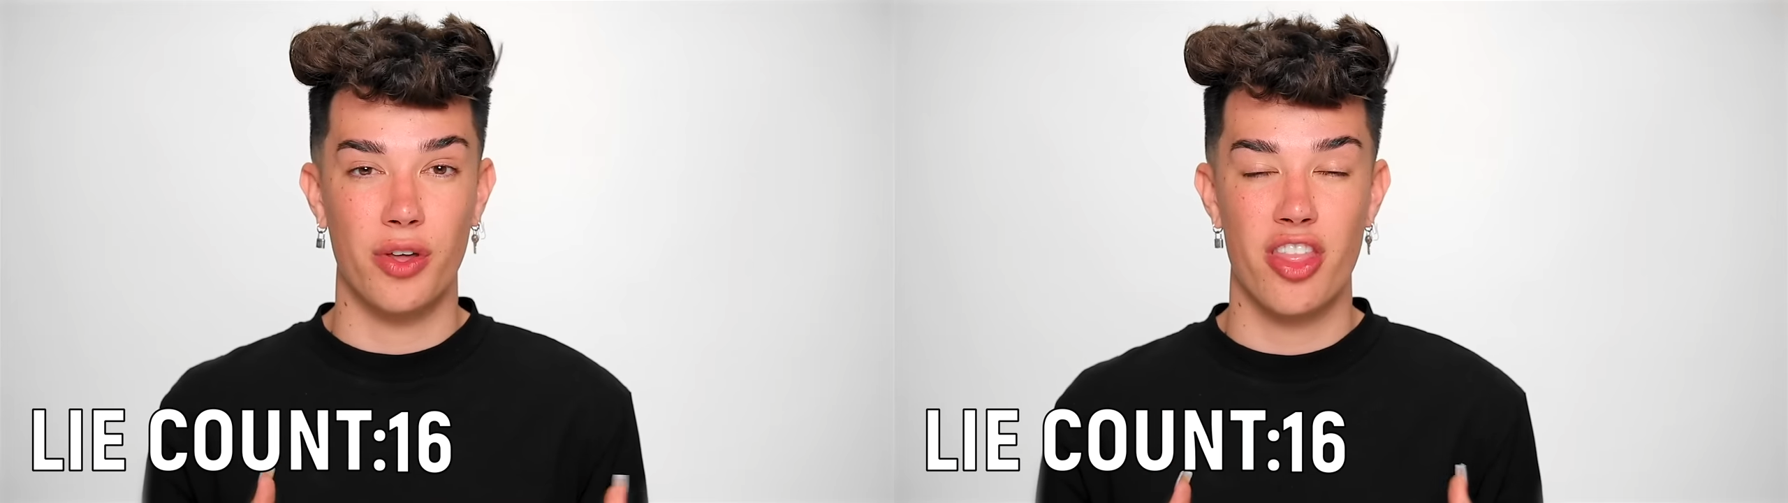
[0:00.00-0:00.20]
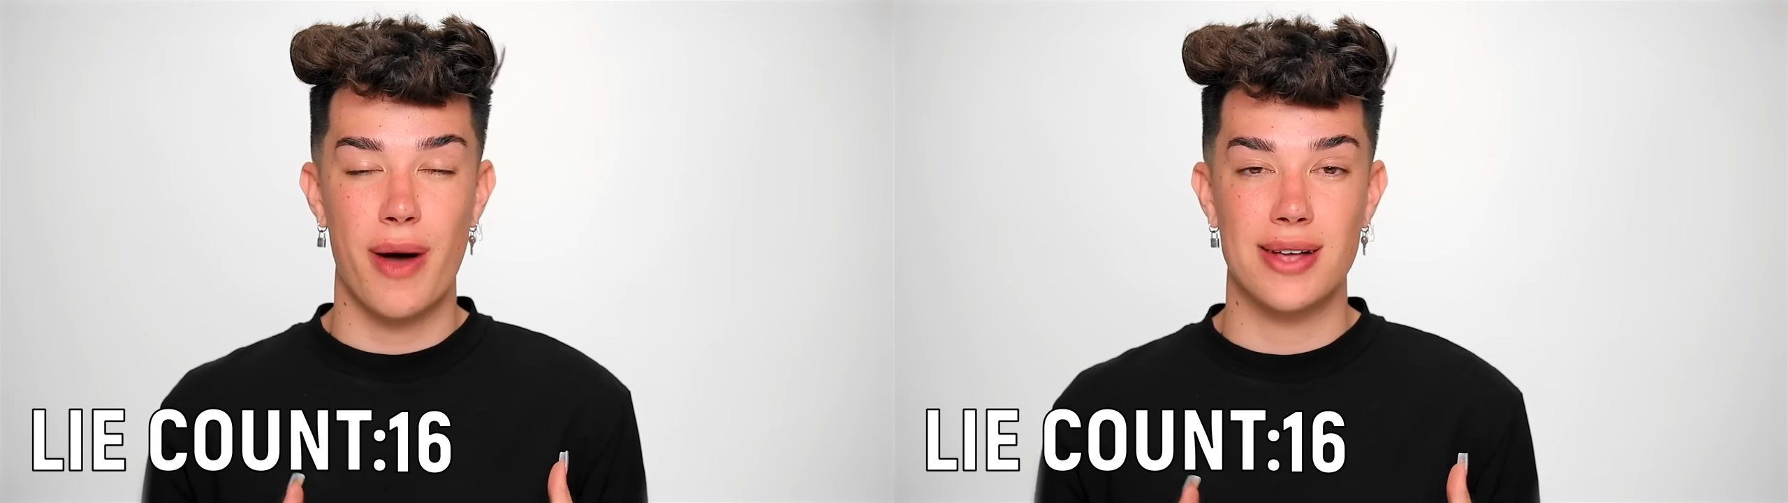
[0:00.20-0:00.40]

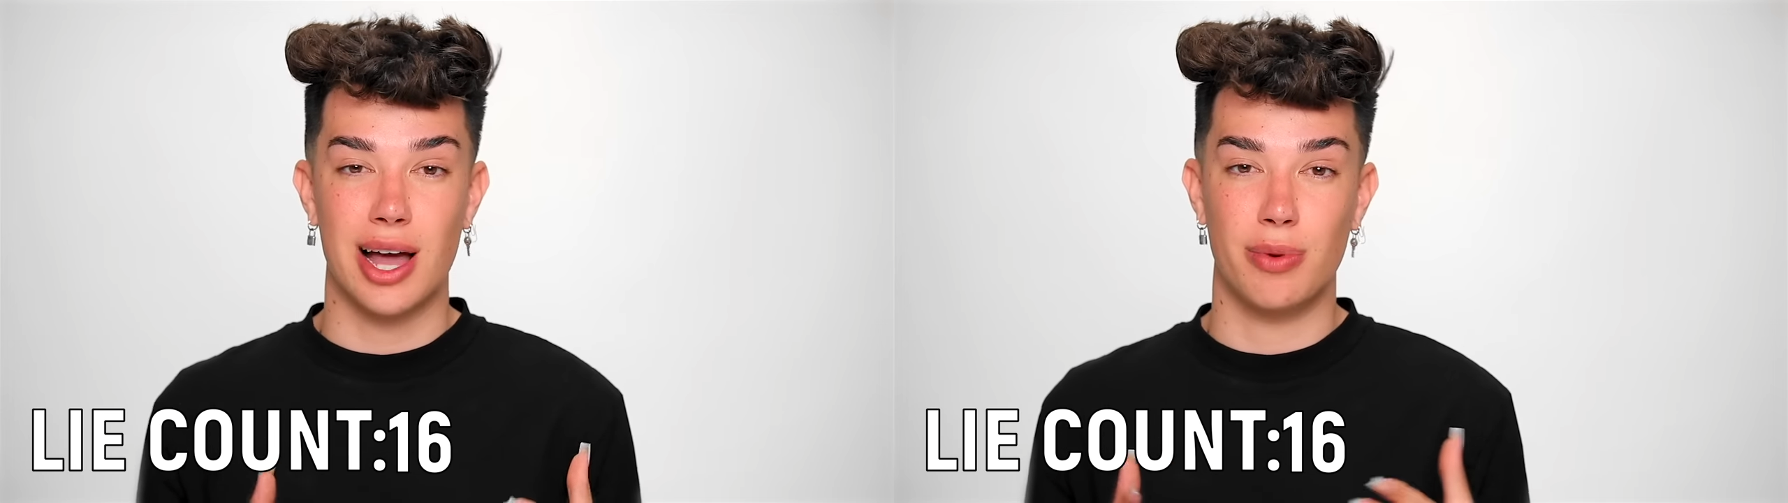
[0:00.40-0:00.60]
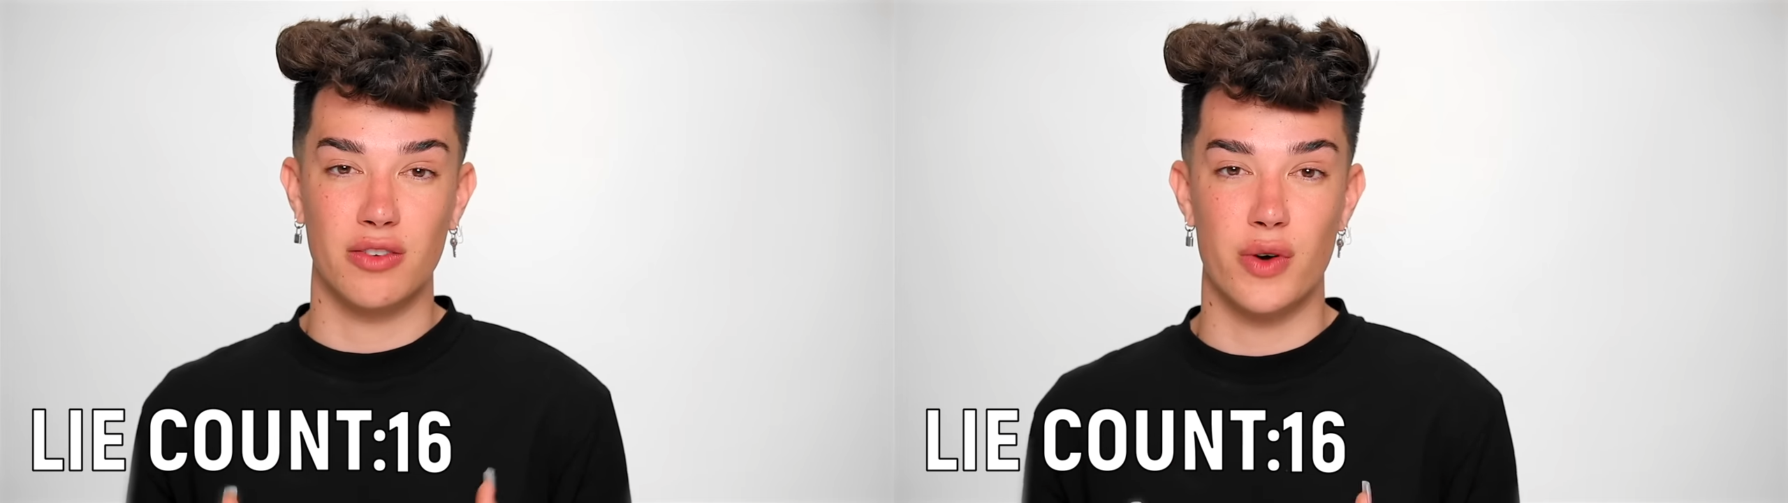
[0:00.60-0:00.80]
within the past
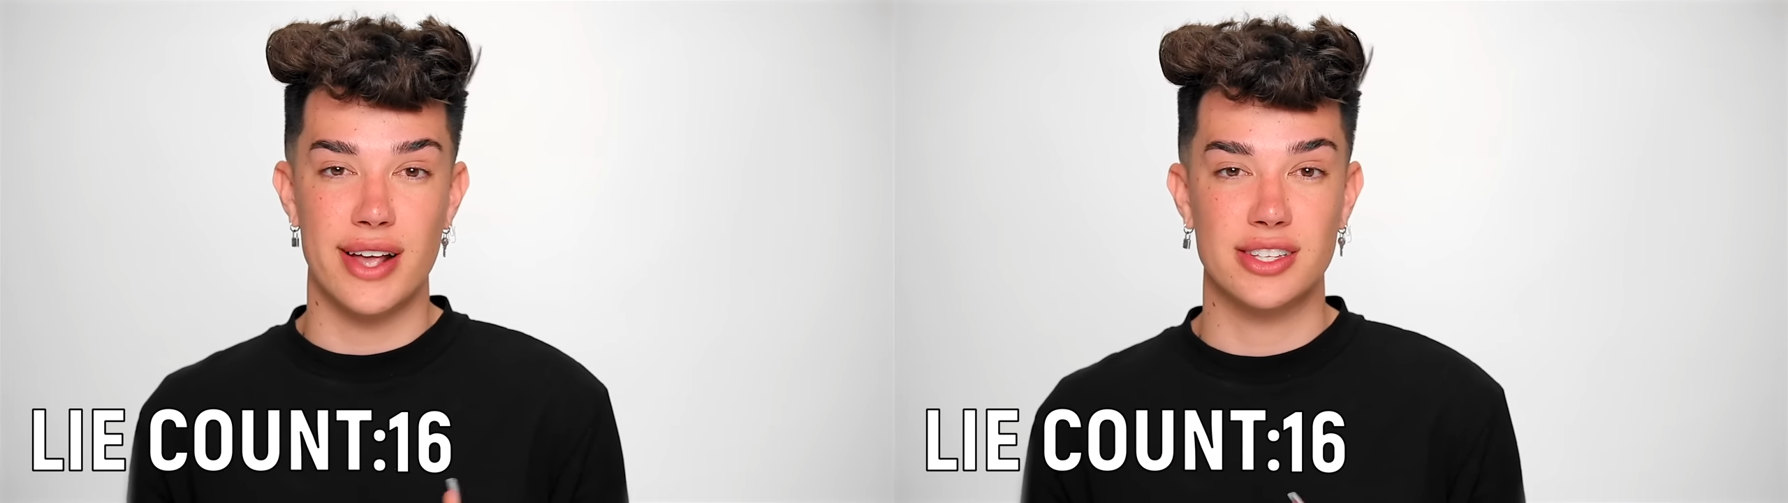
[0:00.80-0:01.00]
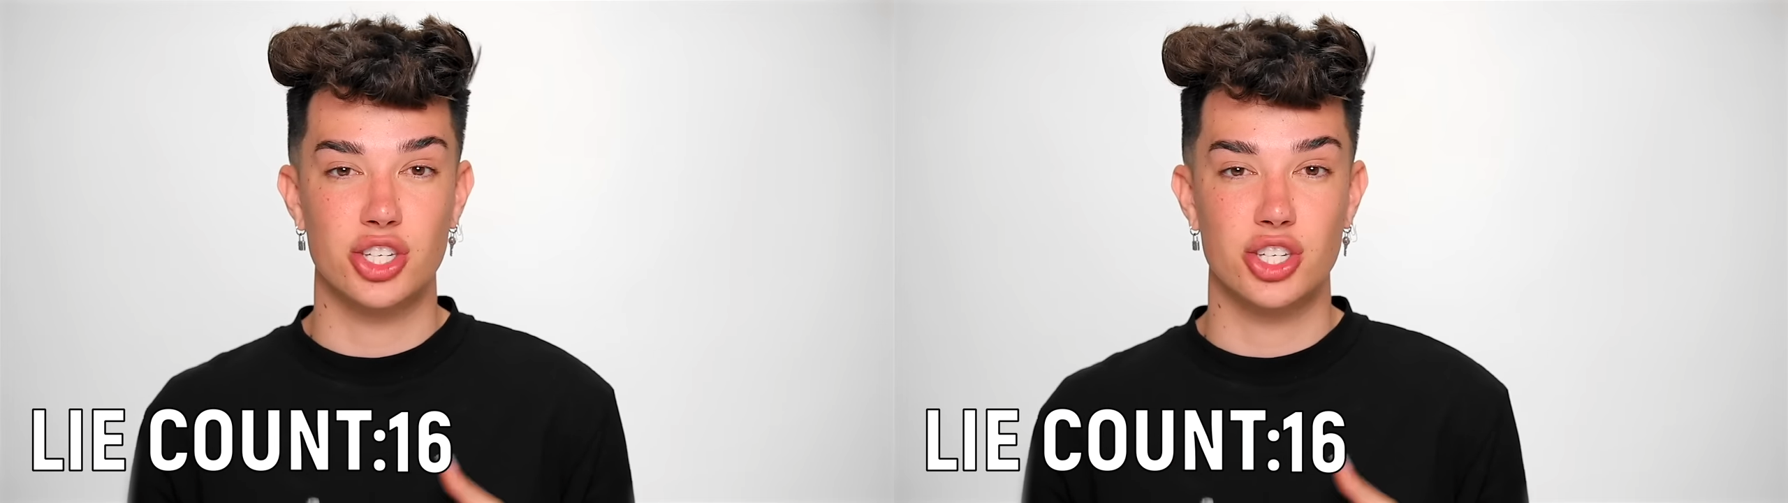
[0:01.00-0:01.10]
couple of weeks,